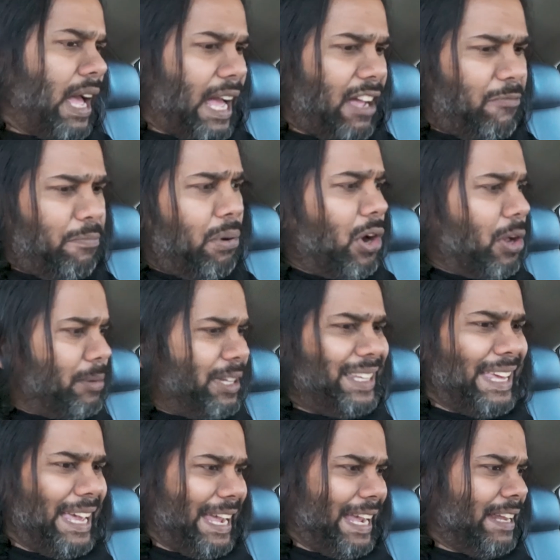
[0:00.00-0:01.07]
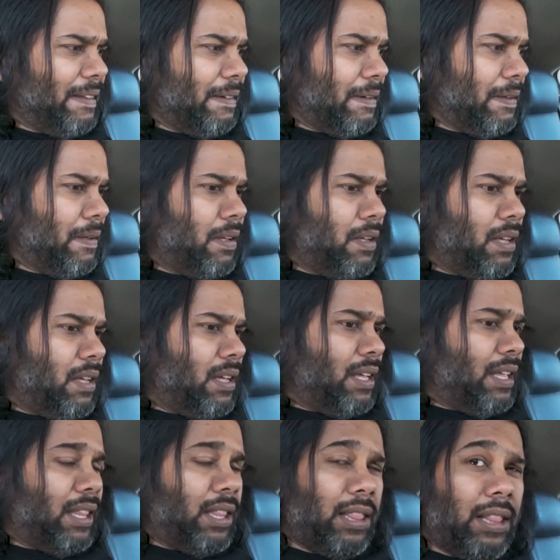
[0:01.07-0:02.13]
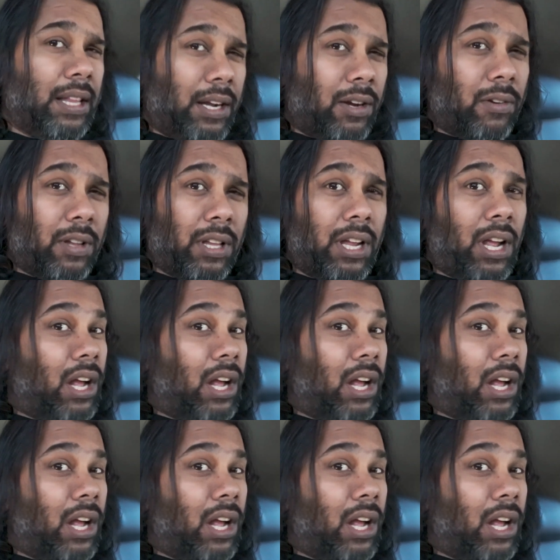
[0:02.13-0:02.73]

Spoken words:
I've probably gained literally